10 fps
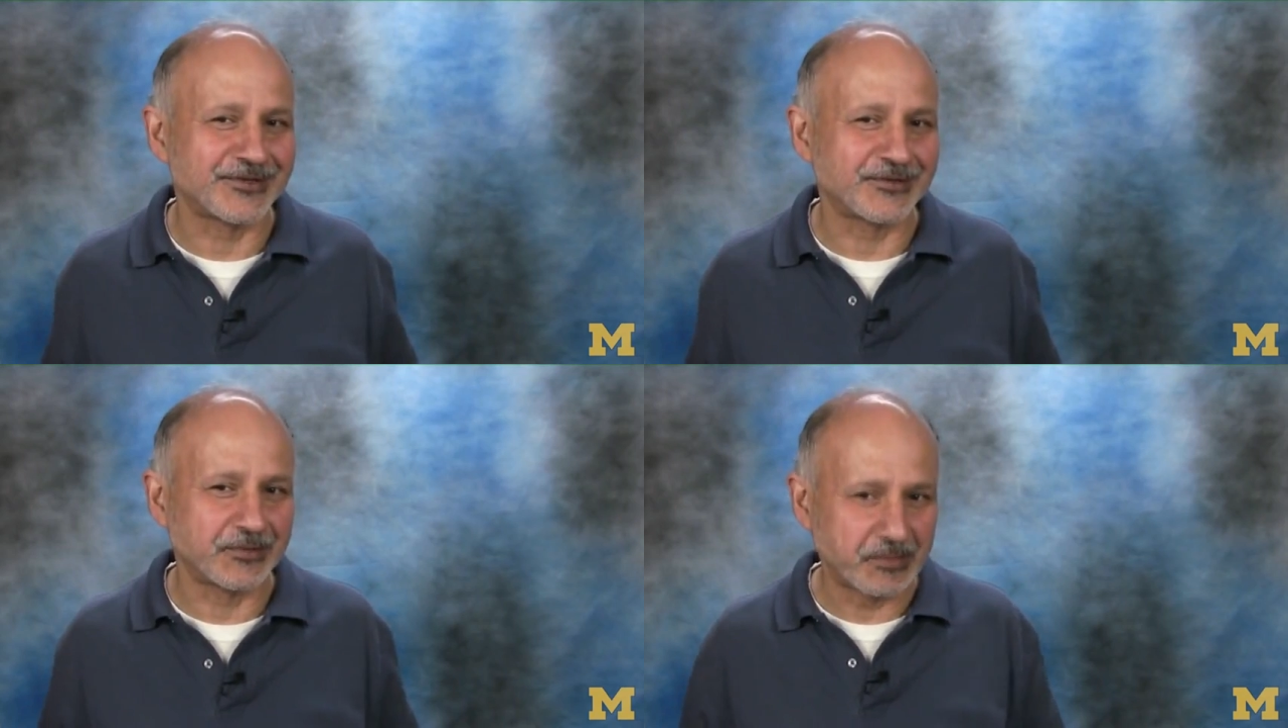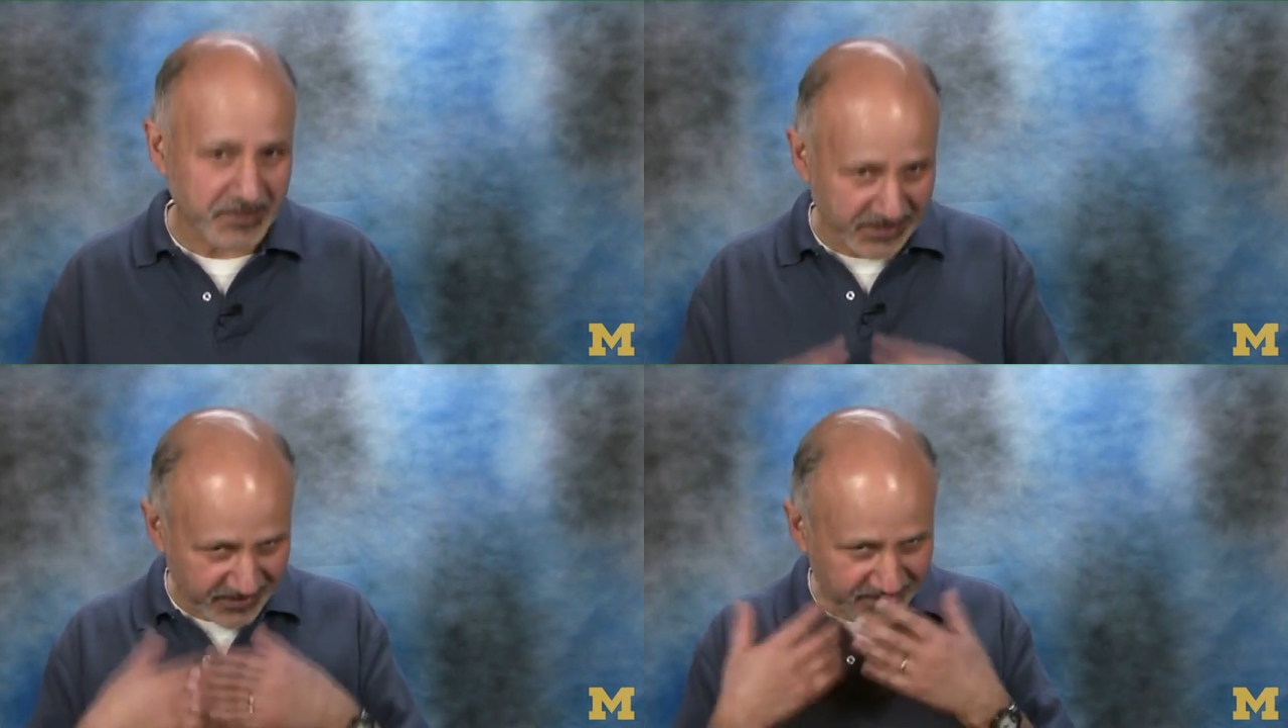to you,
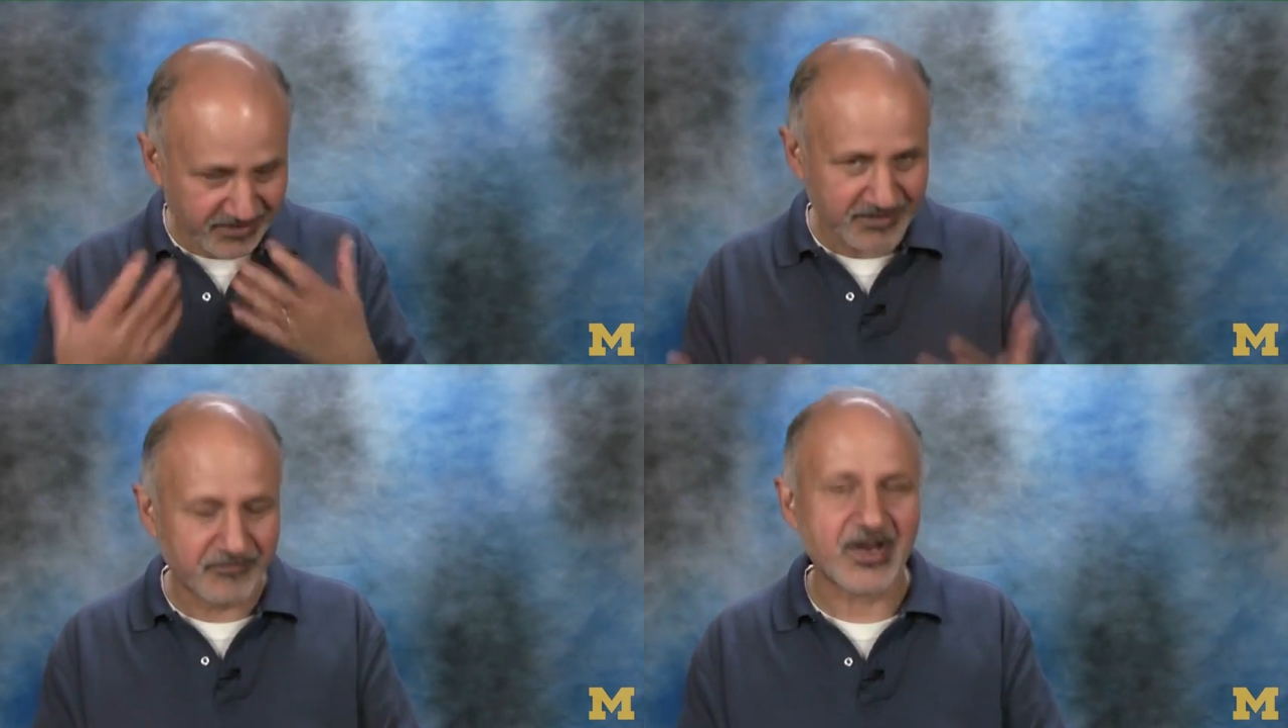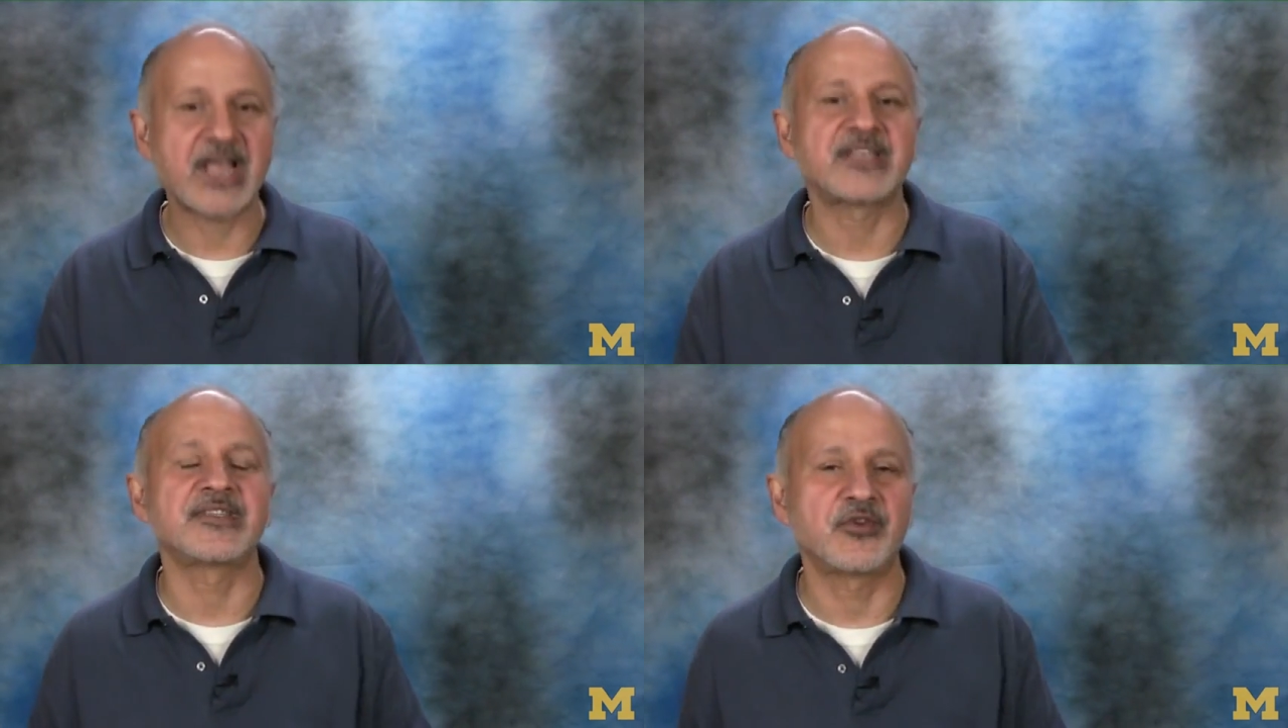but
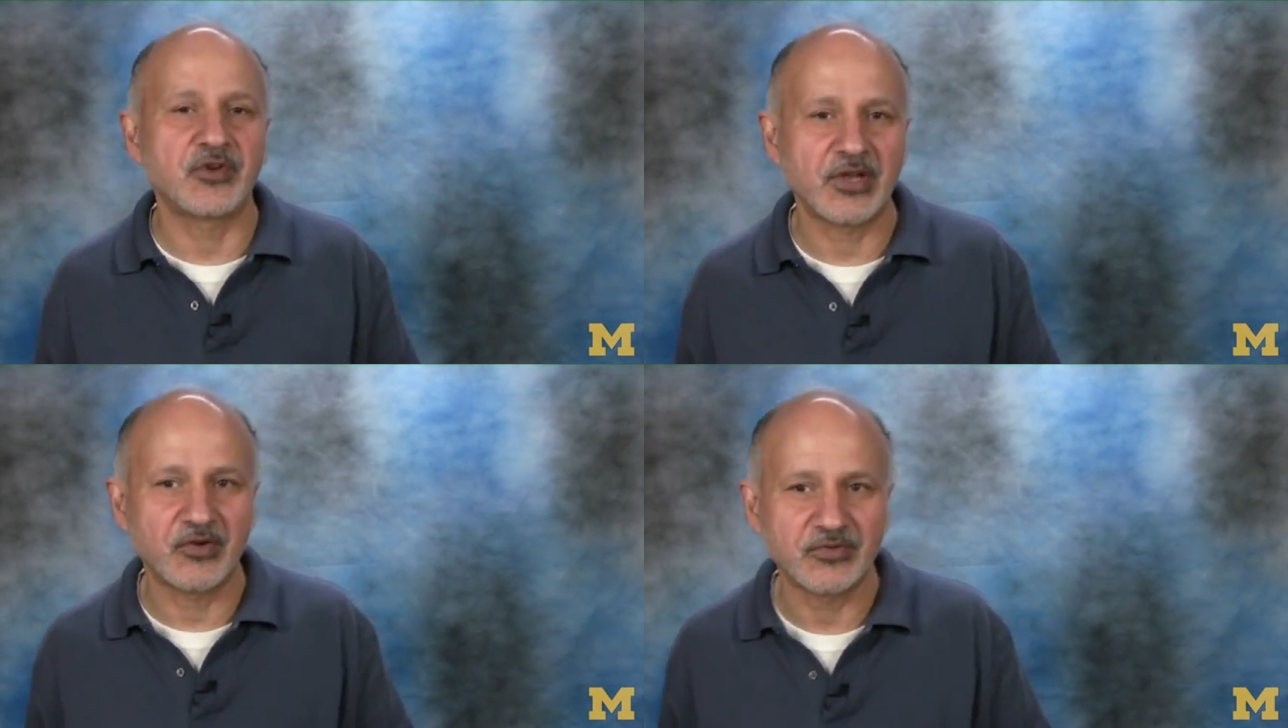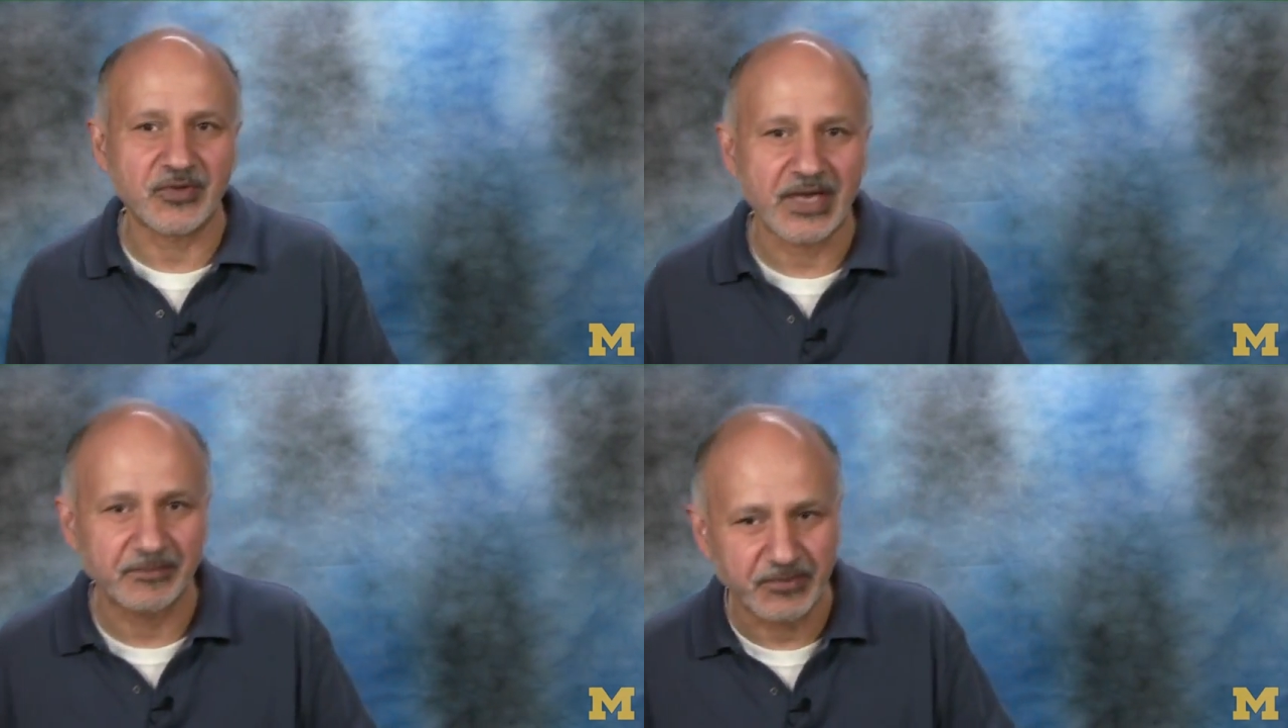finance is only going to
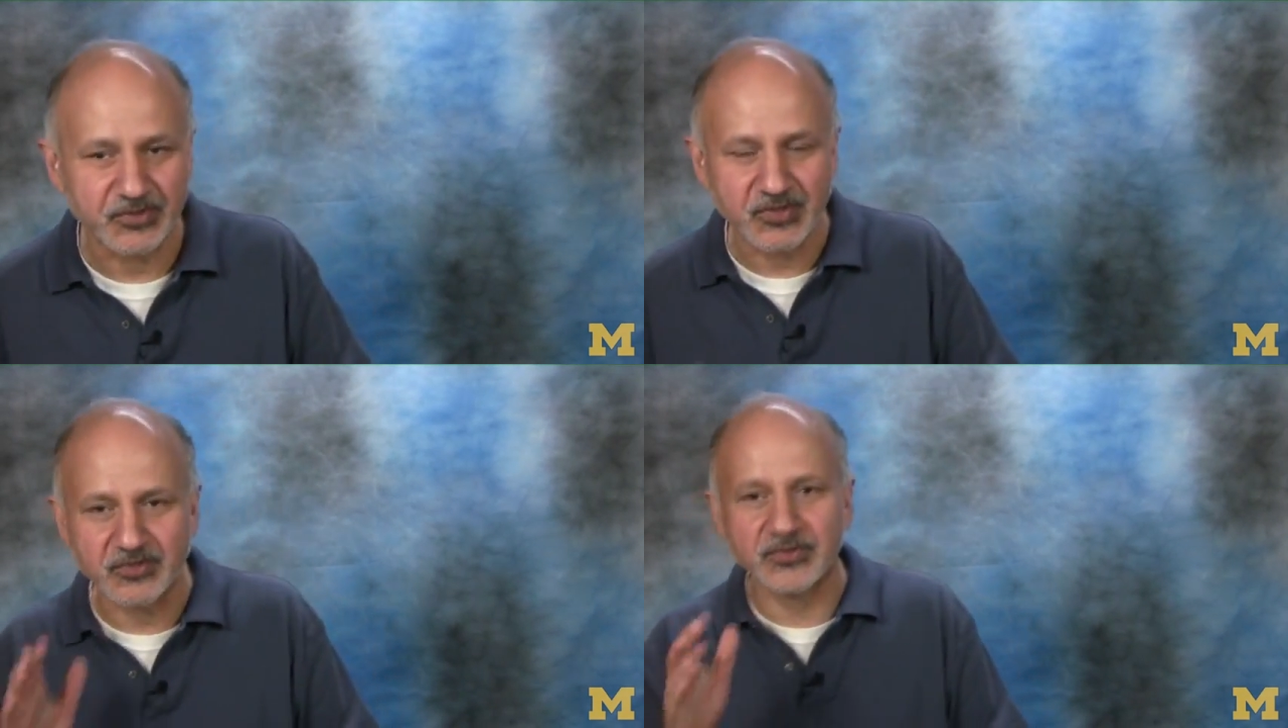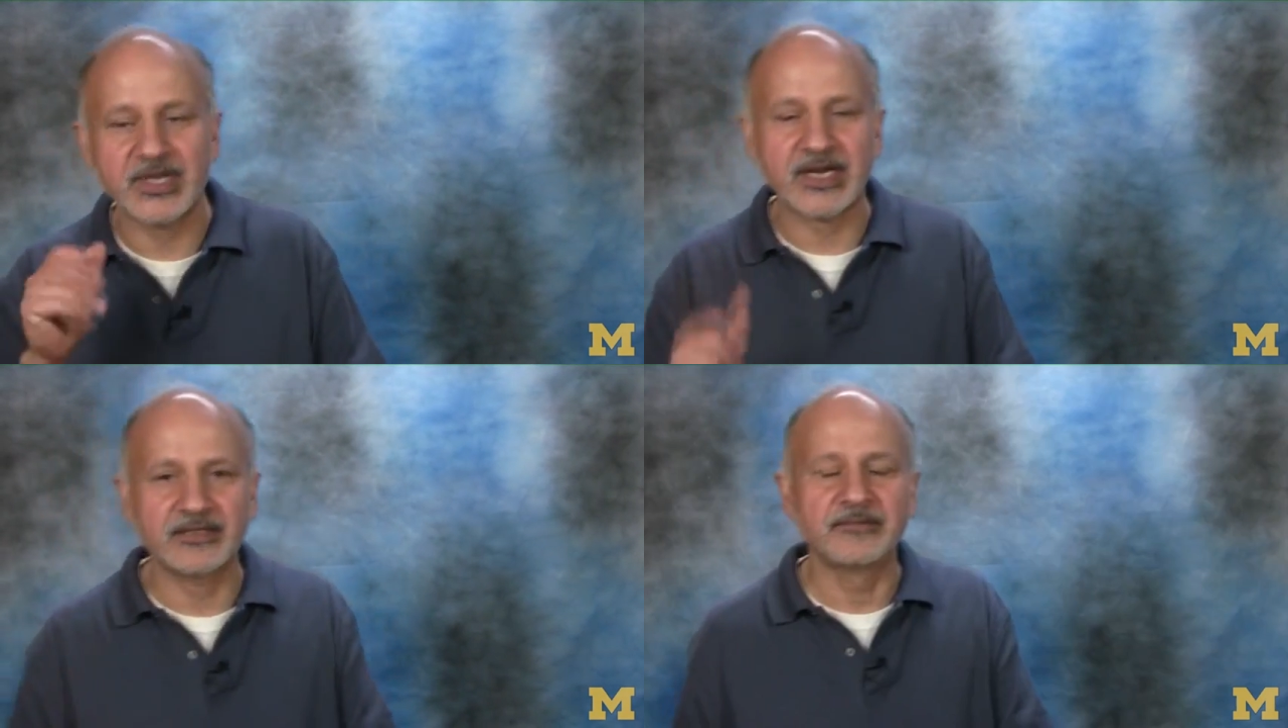help you. So do
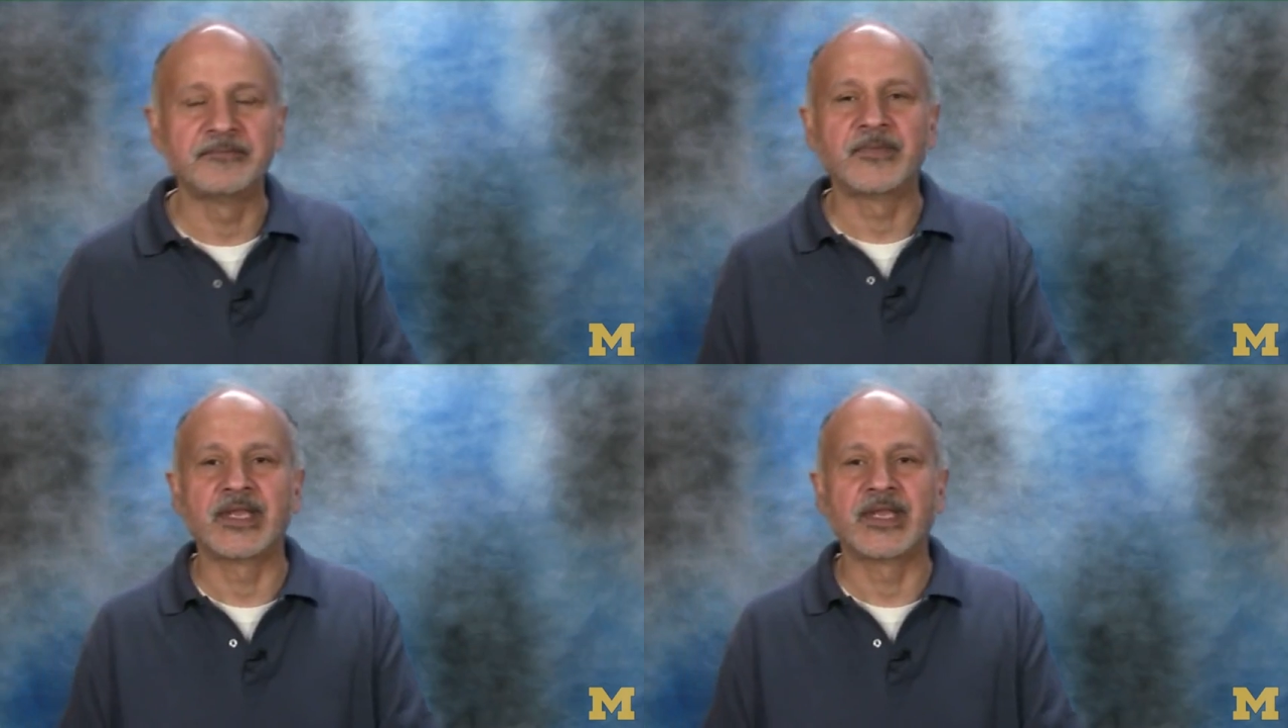that.